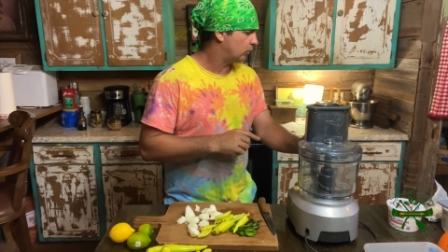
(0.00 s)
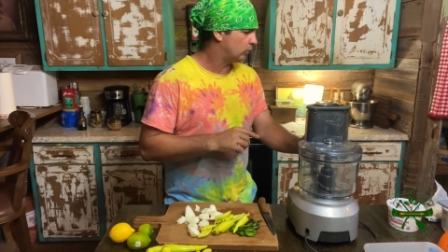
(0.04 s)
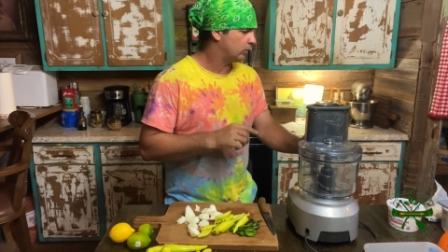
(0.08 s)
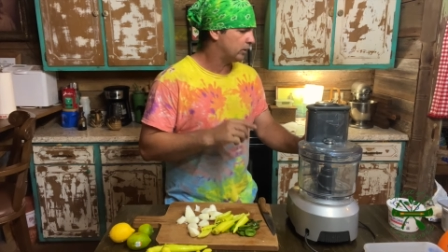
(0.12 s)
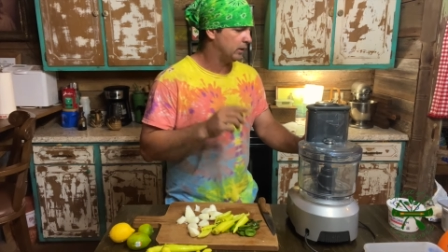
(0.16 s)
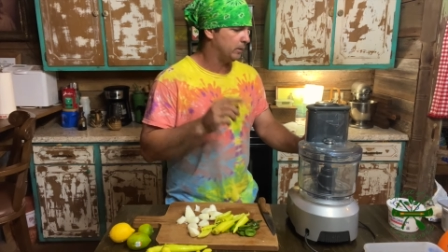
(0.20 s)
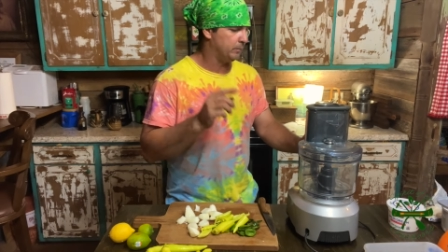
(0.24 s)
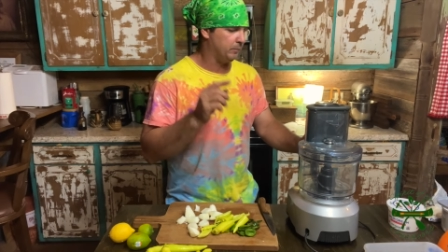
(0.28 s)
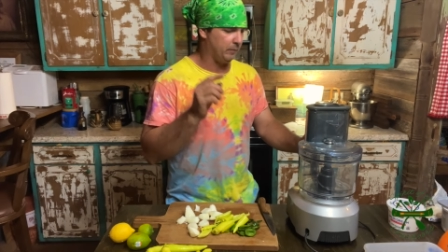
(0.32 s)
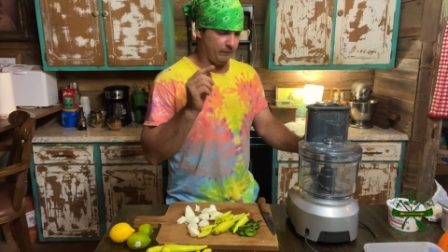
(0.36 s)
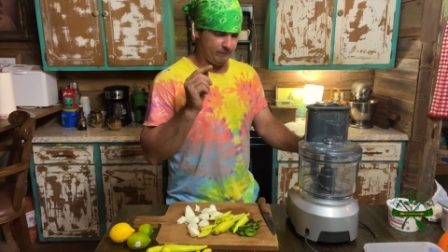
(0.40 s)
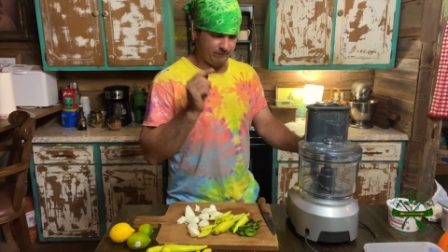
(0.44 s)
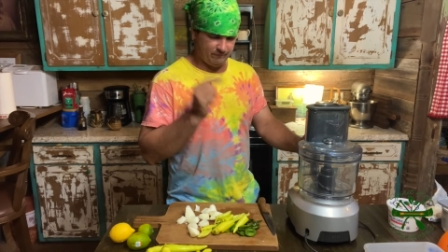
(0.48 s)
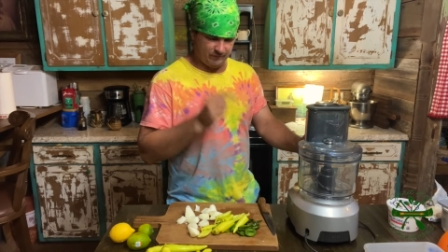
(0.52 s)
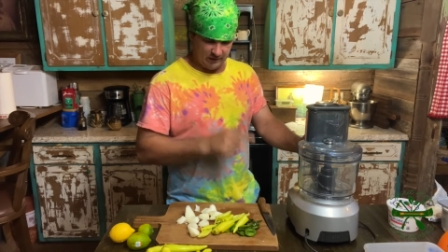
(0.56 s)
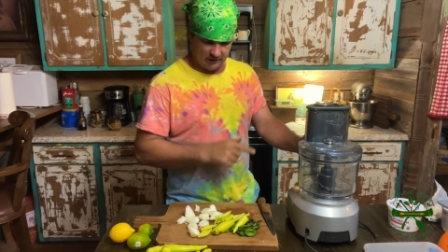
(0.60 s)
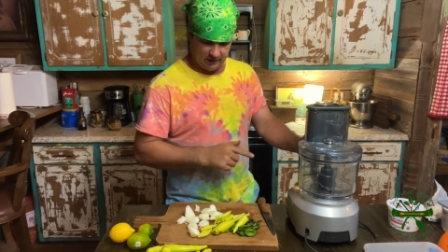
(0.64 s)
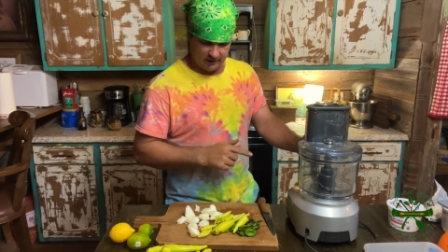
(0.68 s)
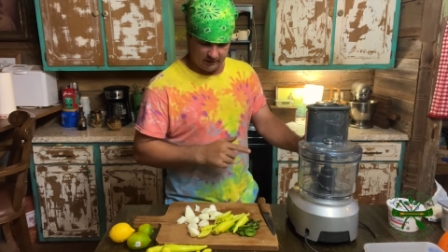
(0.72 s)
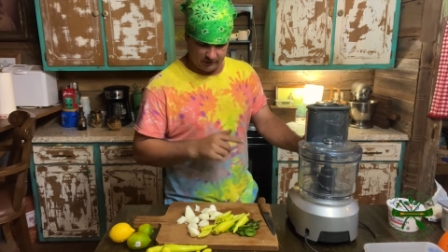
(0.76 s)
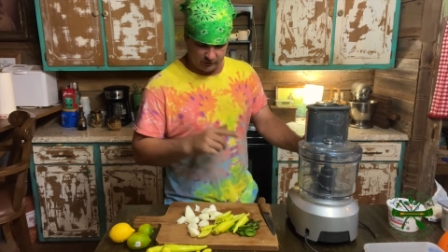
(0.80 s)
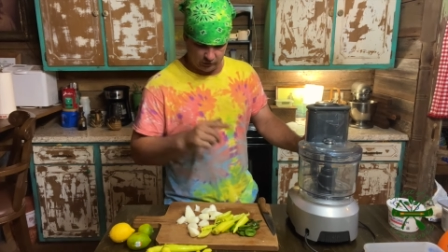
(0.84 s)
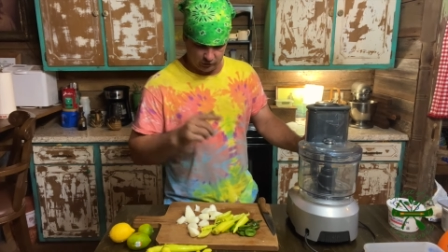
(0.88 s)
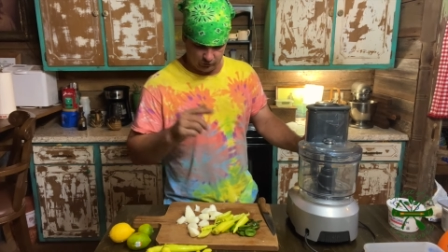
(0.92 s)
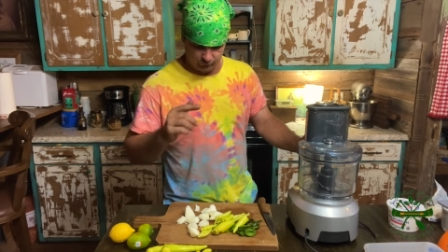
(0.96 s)
get my
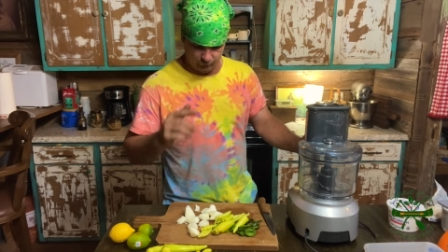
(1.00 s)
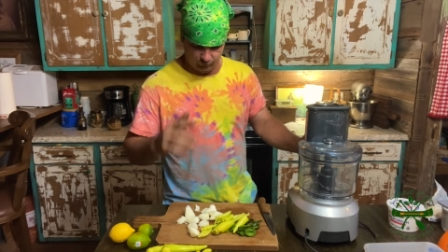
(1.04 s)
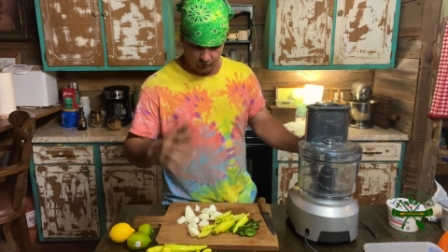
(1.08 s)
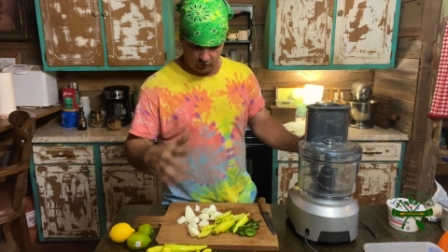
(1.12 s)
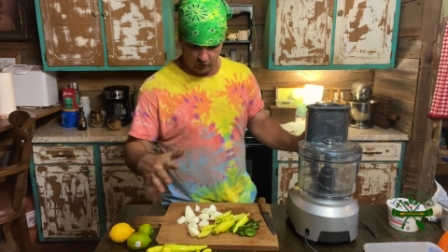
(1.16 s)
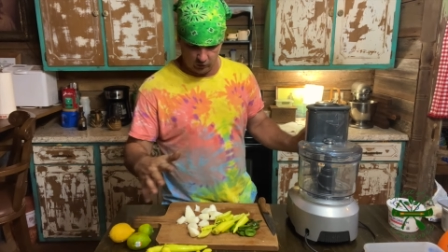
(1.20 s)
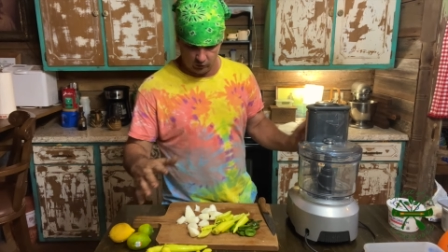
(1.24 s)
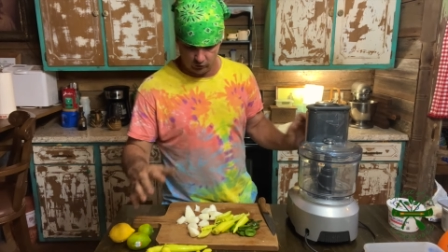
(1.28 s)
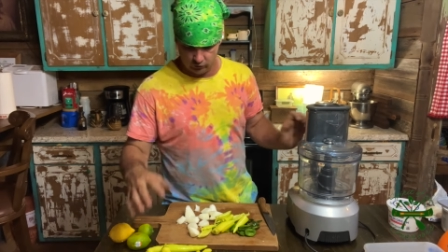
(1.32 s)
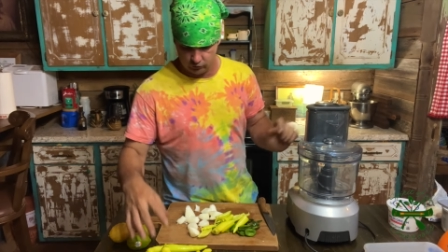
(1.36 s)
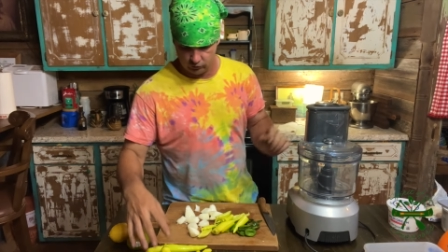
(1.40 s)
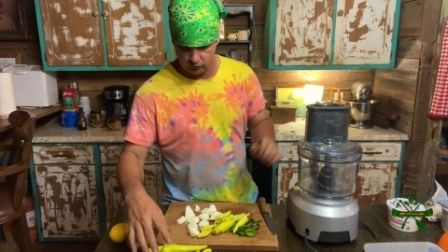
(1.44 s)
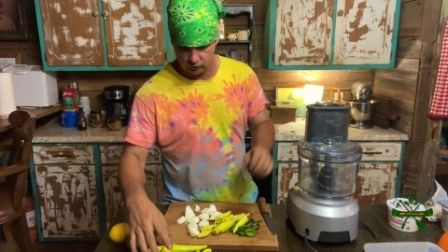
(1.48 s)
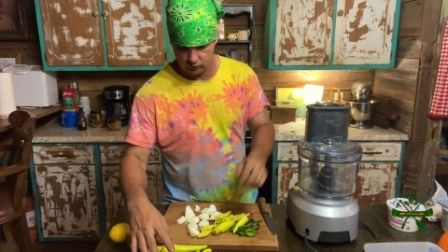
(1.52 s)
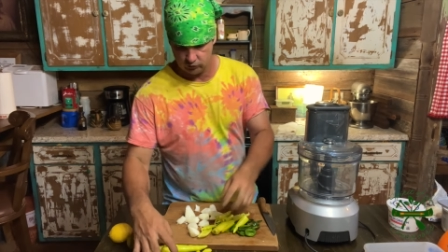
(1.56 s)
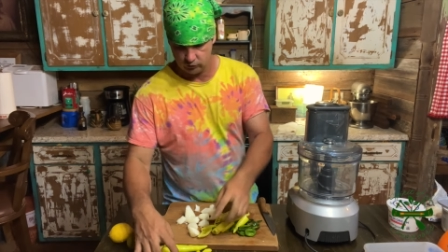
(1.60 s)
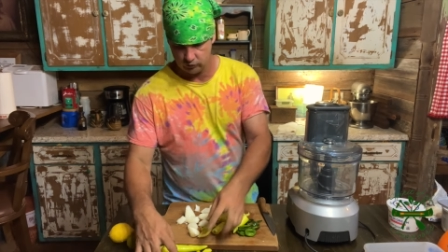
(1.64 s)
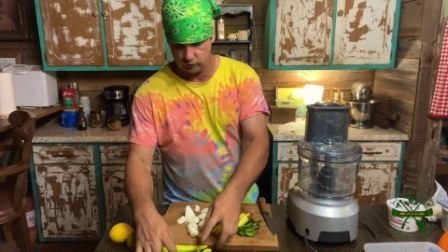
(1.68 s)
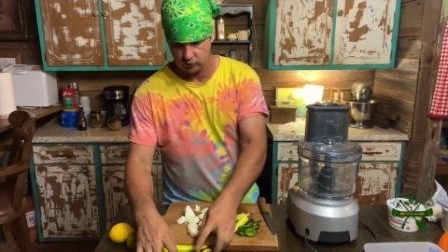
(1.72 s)
fish first.